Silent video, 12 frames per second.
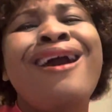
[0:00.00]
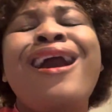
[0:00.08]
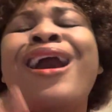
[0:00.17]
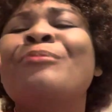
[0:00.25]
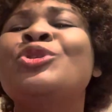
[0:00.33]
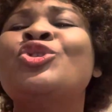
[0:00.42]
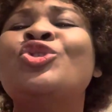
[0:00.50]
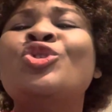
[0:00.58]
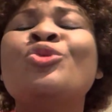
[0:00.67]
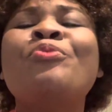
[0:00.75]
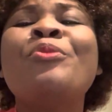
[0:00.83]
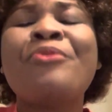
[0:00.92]
I'm
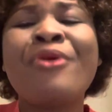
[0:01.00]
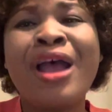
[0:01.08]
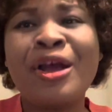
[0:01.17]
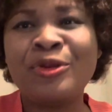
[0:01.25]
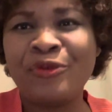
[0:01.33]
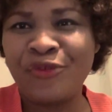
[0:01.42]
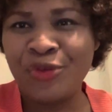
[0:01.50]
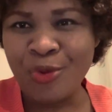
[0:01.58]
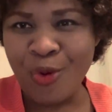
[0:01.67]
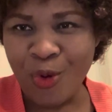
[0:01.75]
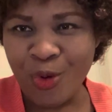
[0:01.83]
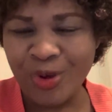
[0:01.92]
super proud of you
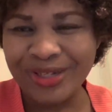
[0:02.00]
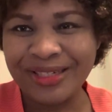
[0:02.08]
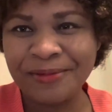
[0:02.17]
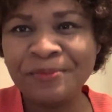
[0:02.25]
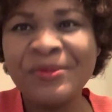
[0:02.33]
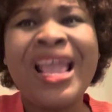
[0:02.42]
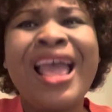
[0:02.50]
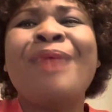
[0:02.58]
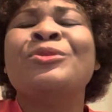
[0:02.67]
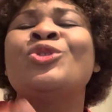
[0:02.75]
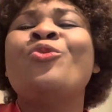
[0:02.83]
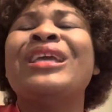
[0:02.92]
all.
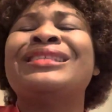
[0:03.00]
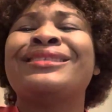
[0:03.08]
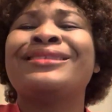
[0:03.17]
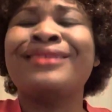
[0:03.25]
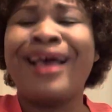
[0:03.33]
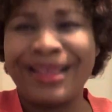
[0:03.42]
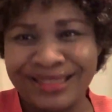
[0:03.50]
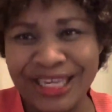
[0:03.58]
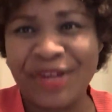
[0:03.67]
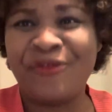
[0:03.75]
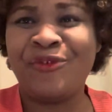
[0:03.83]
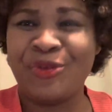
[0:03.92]
I'm so
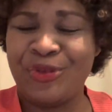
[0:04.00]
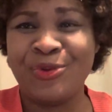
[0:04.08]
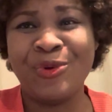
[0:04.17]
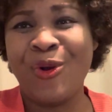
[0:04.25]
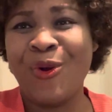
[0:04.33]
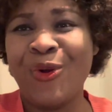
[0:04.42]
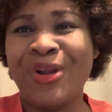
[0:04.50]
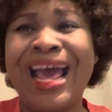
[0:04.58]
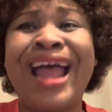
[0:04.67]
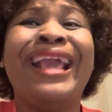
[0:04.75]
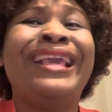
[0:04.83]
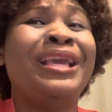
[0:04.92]
excited for you all.
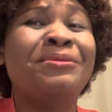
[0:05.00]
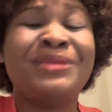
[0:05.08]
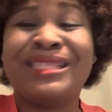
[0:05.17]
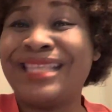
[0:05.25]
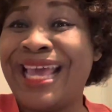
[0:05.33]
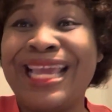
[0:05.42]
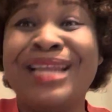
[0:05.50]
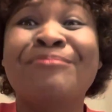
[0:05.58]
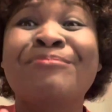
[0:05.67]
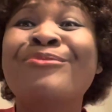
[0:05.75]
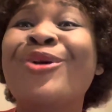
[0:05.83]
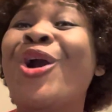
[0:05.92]
And I keep saying
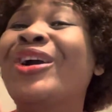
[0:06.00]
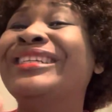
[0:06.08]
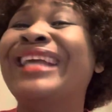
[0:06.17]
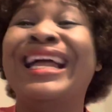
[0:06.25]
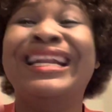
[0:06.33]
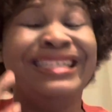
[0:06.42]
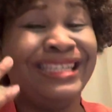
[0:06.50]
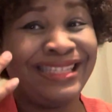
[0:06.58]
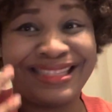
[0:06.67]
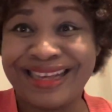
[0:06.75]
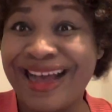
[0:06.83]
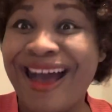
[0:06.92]
more than the
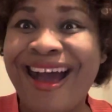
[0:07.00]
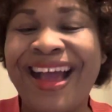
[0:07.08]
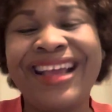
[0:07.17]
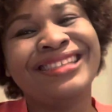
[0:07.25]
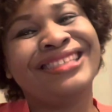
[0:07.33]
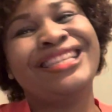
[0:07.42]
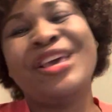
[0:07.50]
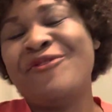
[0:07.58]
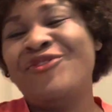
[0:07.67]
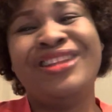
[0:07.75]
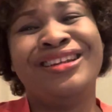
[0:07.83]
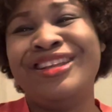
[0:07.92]
sky is
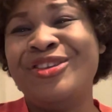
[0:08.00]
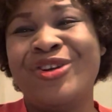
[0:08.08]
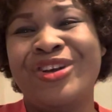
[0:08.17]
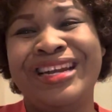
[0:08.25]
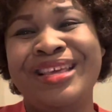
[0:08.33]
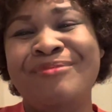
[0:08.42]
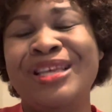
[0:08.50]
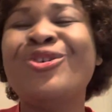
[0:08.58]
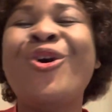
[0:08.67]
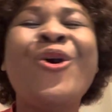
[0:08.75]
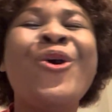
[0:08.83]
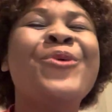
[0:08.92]
definitely your limit.
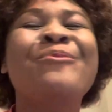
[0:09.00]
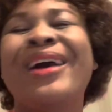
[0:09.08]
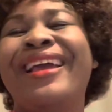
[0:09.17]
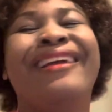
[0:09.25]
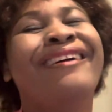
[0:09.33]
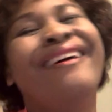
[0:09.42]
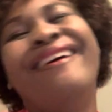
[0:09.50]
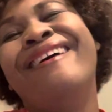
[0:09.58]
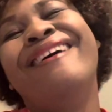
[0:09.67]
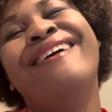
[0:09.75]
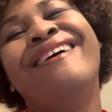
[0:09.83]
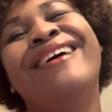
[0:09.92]
Oh my
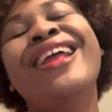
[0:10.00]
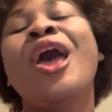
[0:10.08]
God.